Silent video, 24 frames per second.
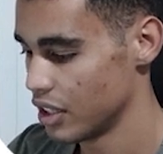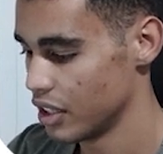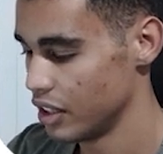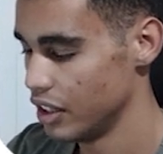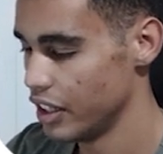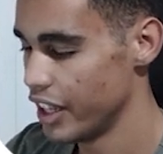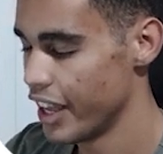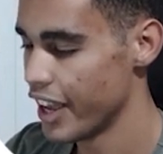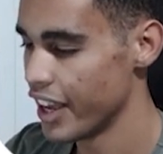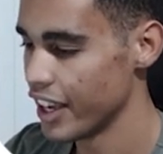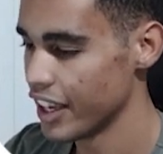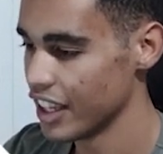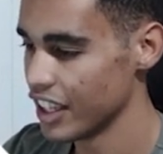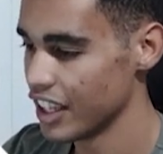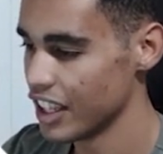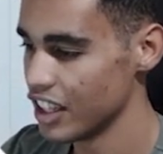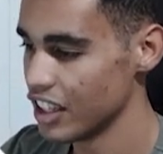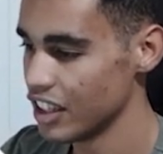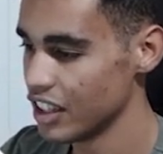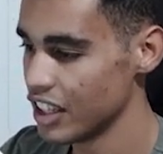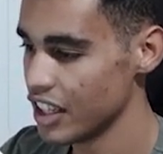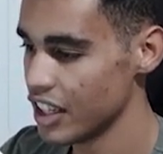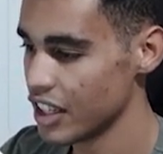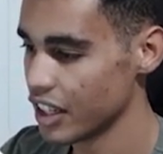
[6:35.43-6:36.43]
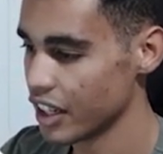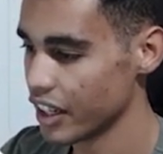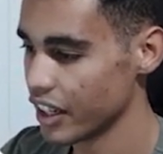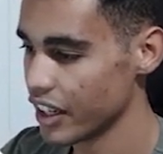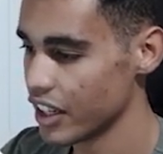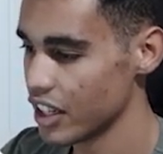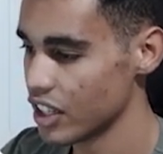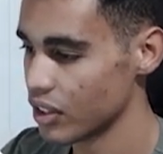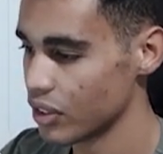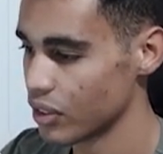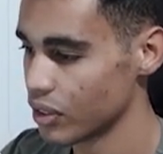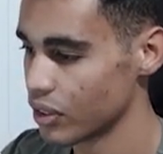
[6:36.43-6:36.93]
the
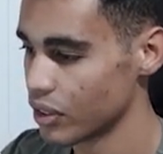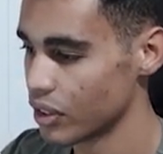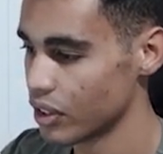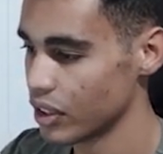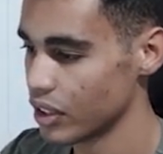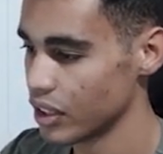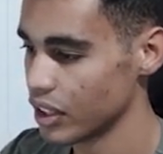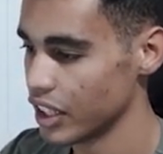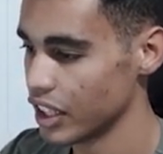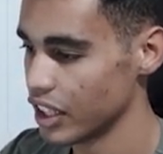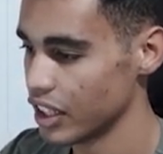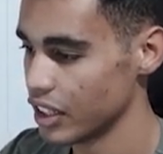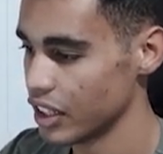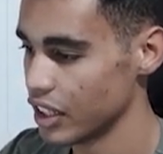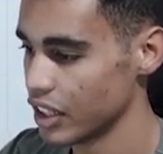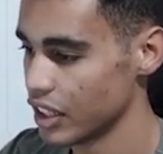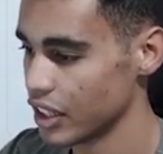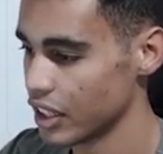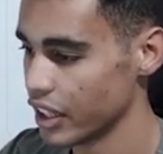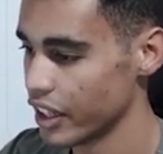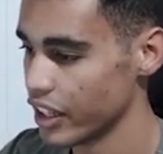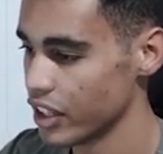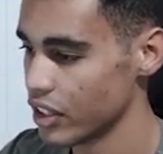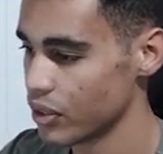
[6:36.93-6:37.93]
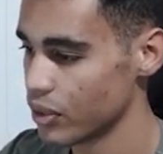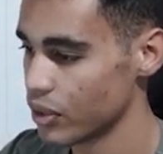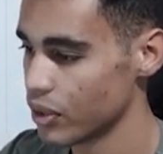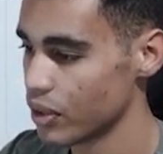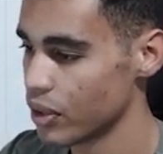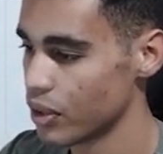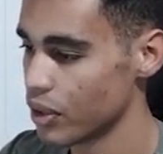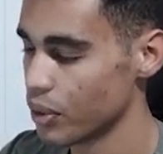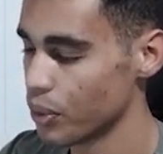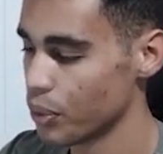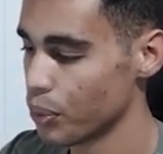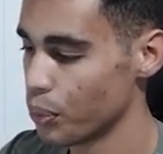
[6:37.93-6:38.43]
indicator
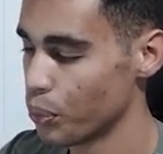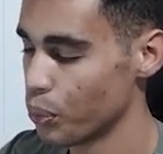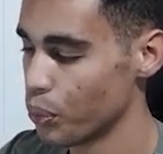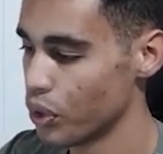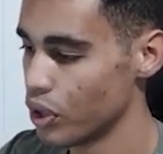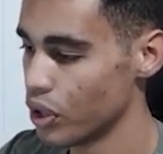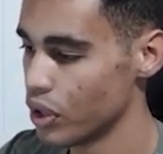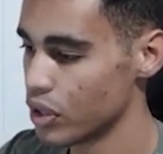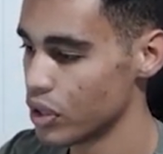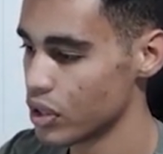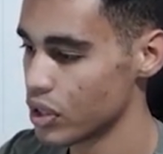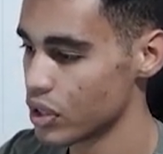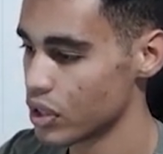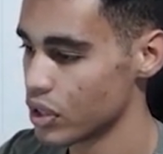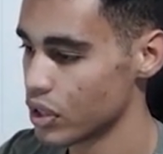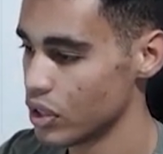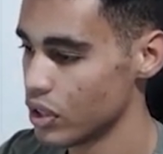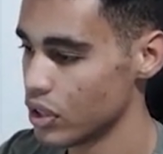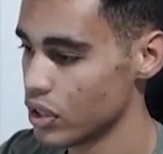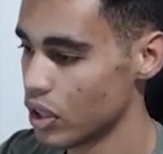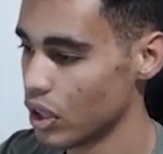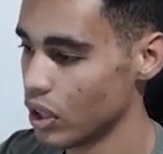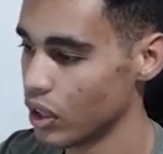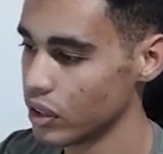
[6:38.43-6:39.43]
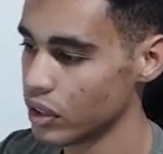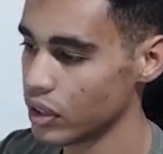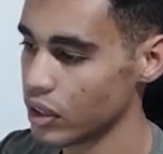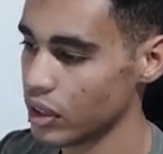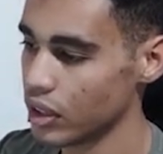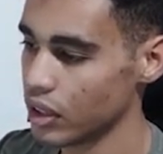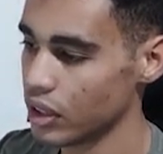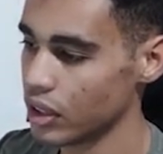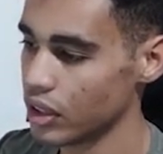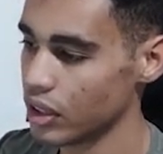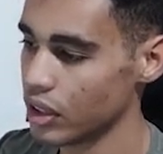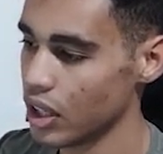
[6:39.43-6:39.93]
was not
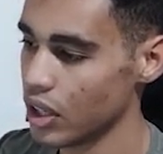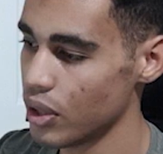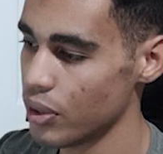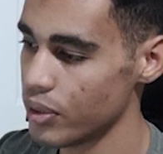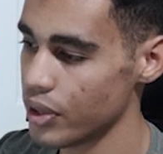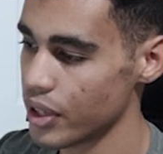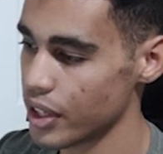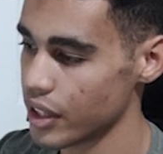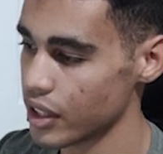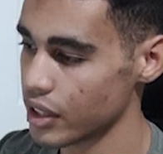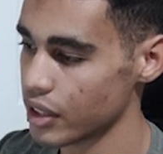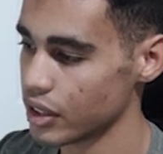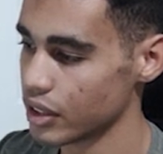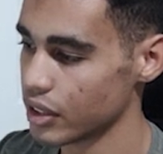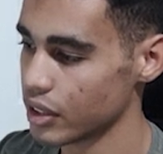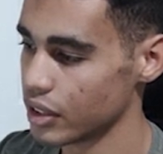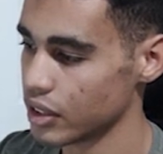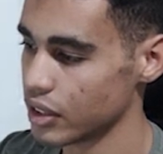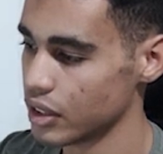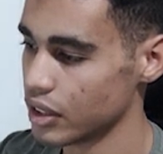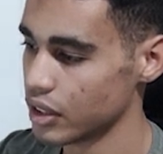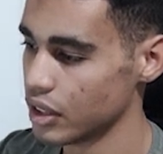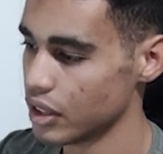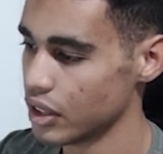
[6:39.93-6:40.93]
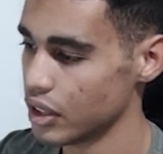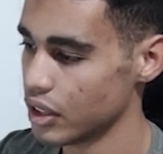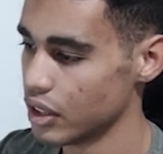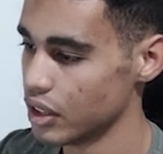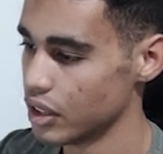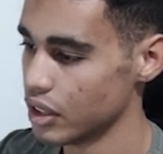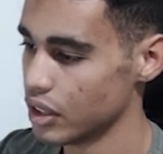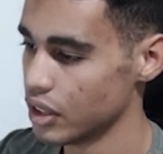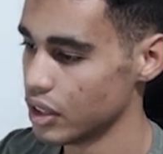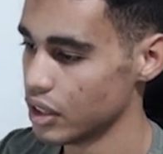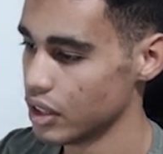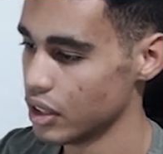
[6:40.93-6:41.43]
loaded.
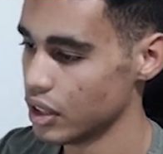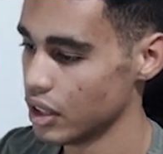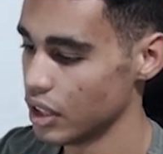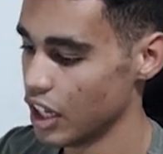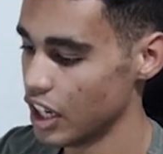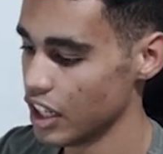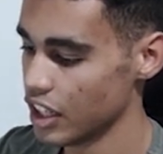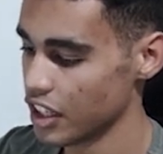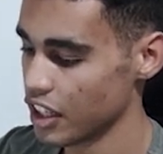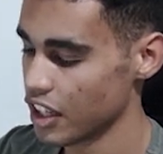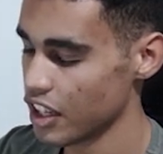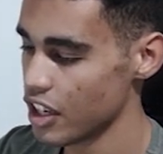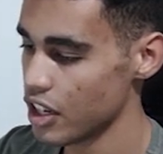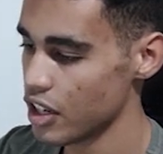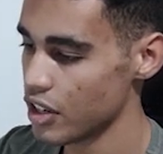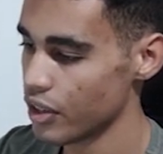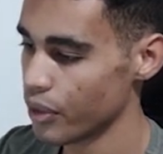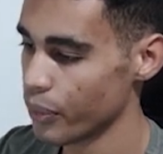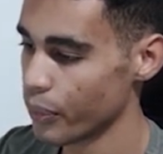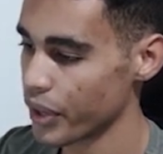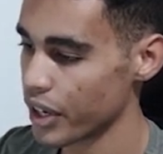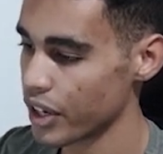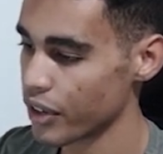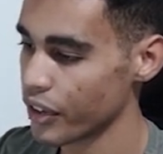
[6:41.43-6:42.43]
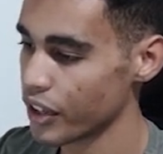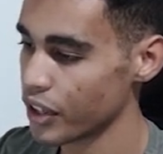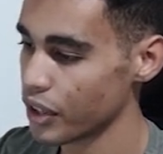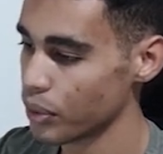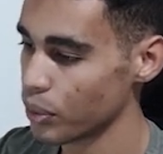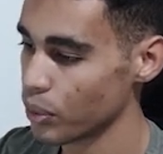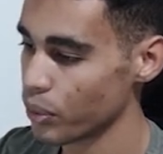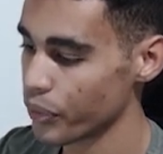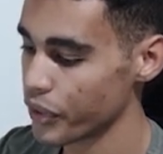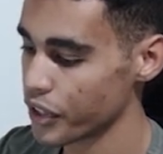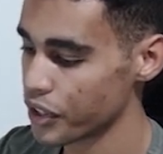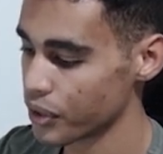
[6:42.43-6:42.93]
And here we are going
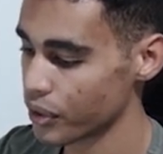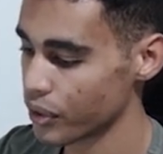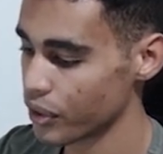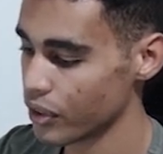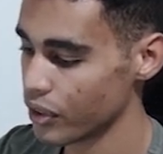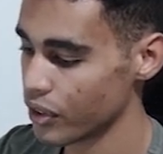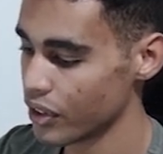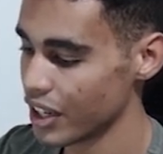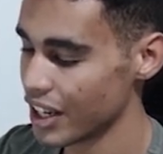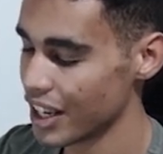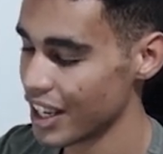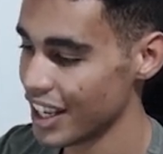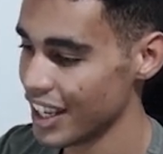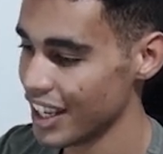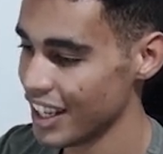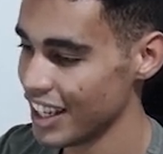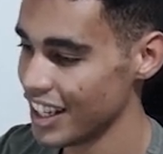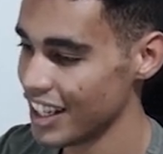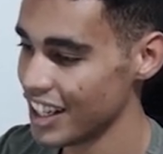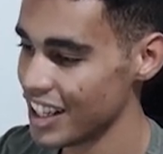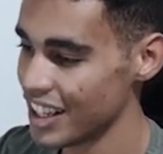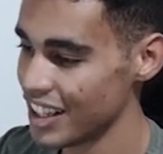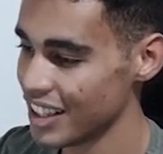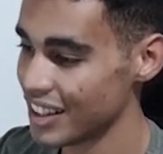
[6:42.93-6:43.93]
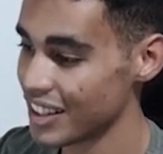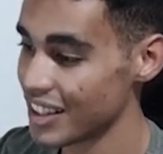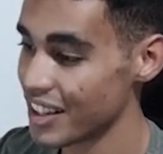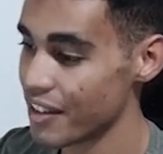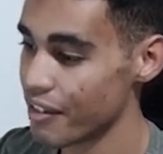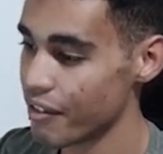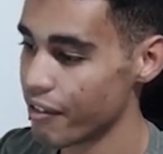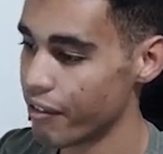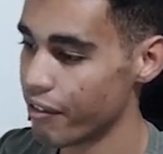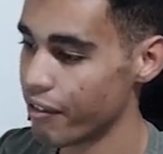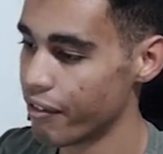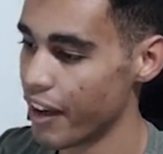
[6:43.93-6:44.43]
to return init
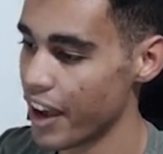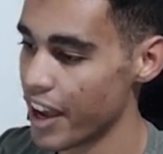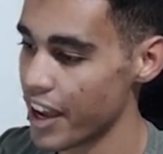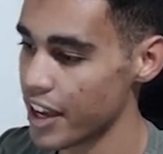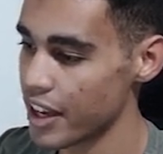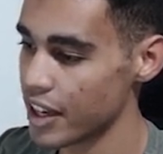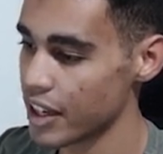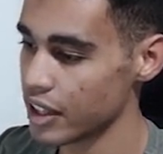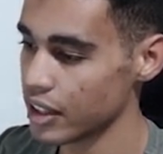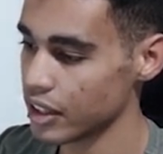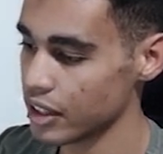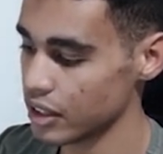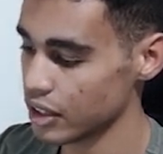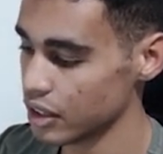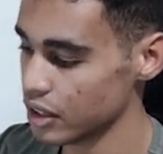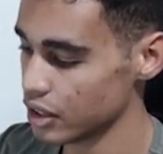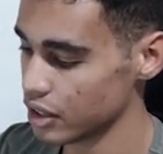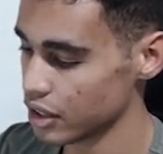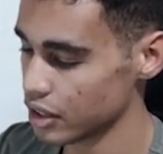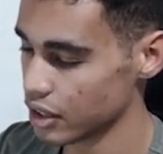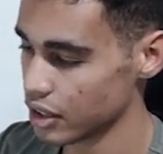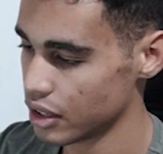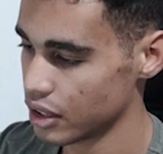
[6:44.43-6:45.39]
failed,